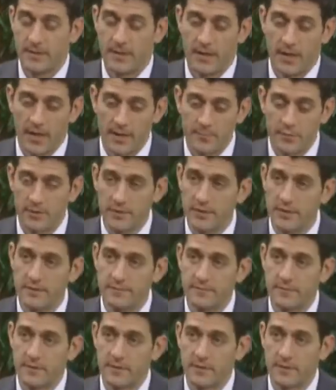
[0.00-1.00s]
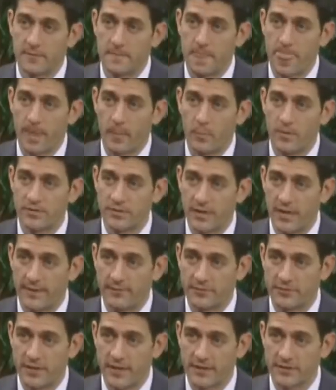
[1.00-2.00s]
I believe we should
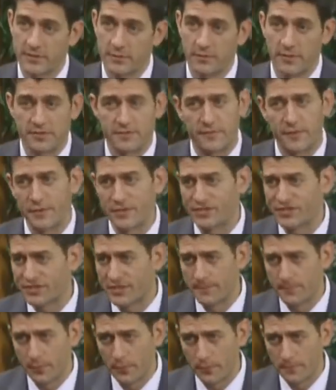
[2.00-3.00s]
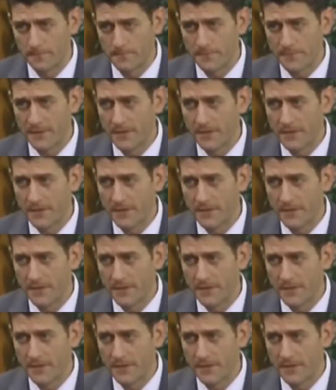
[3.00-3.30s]
have a tax code that's very simple.